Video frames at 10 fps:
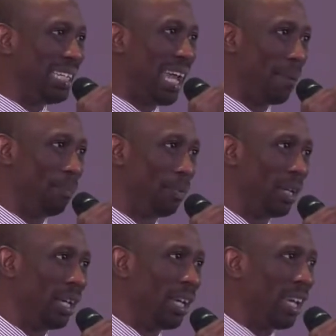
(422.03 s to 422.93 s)
in them.
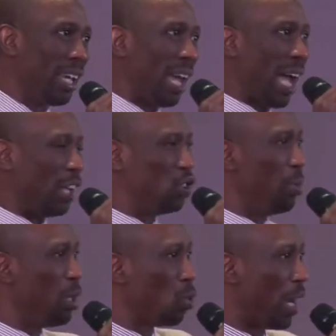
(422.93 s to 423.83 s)

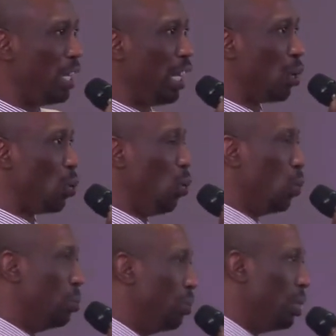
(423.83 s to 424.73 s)
Assuming you are in a
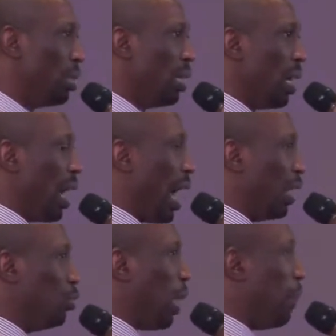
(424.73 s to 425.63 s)
room
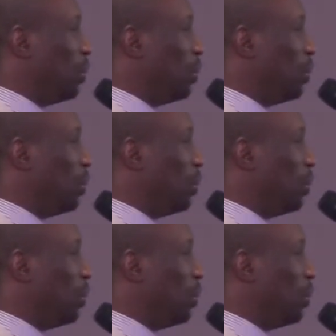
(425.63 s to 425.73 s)
and you are